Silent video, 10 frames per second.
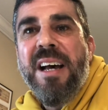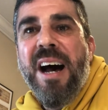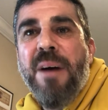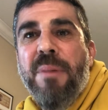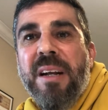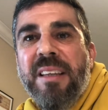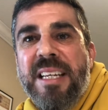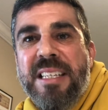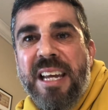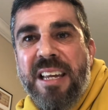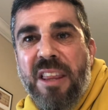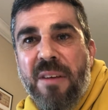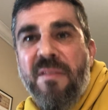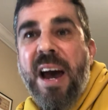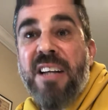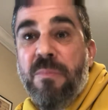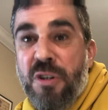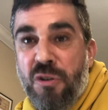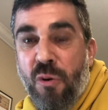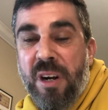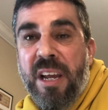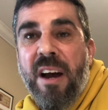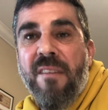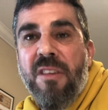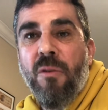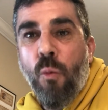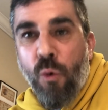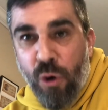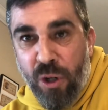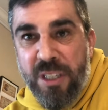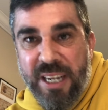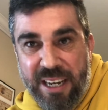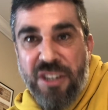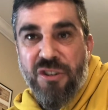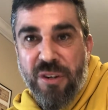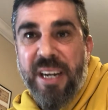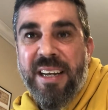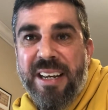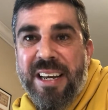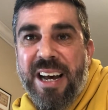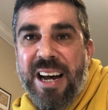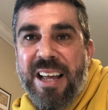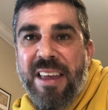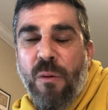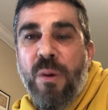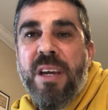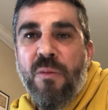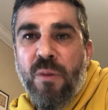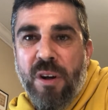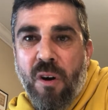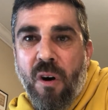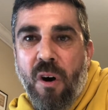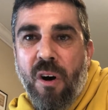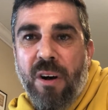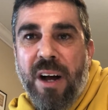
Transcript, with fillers: uh, but at least in the vast majority of the world's history that we can recall.